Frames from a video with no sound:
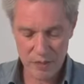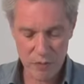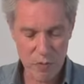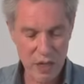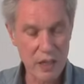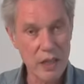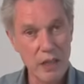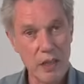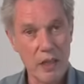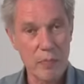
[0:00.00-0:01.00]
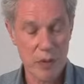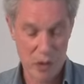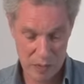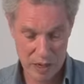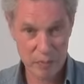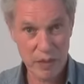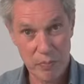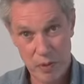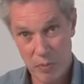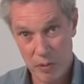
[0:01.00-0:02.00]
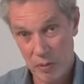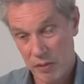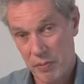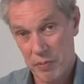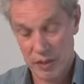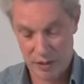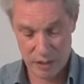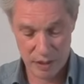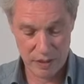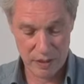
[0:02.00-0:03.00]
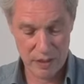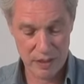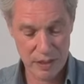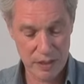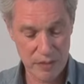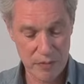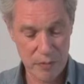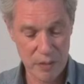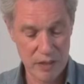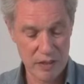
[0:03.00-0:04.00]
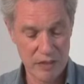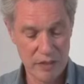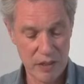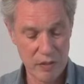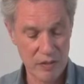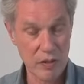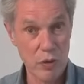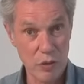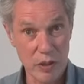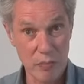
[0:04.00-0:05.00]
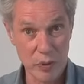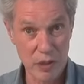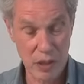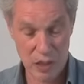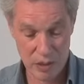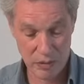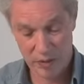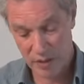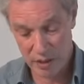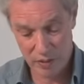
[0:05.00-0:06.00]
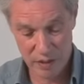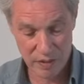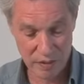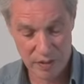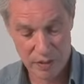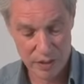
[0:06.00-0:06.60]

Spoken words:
really early pop-up. This pop-up is from the 30s. This is from a series called the Bucano series.